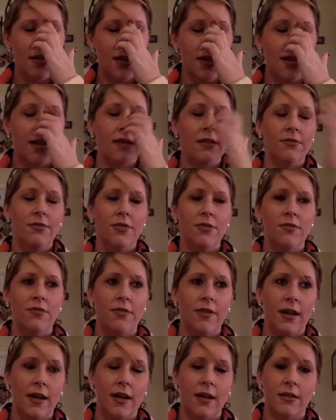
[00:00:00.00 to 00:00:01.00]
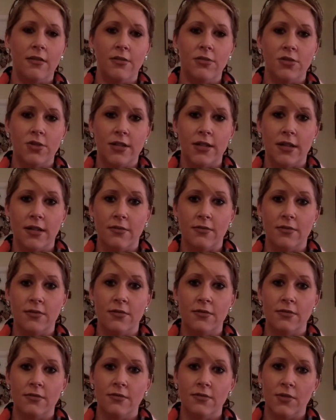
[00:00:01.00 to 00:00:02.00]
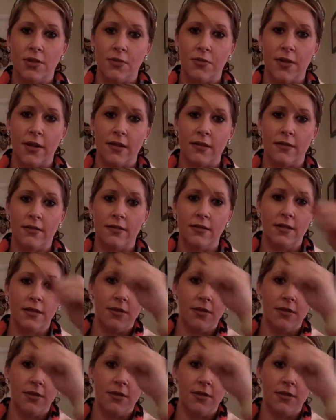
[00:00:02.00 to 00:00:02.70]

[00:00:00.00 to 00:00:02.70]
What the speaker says: And any of you who had ultrasounds when you're pregnant,